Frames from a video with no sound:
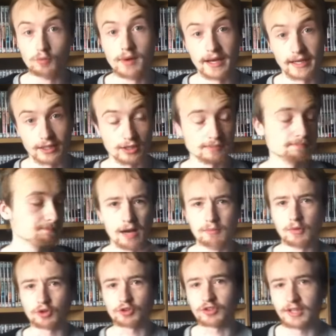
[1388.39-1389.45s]
Omega,
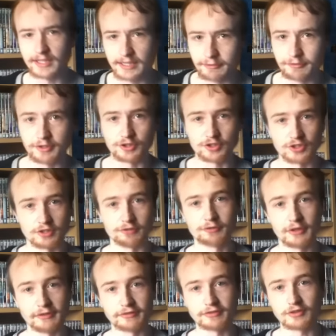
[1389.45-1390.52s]
and most likely featured the
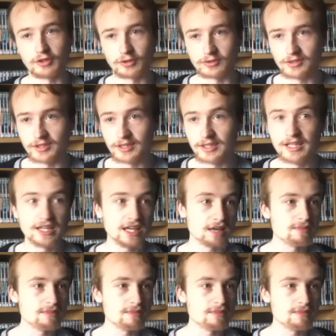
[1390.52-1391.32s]
Fifth Doctor.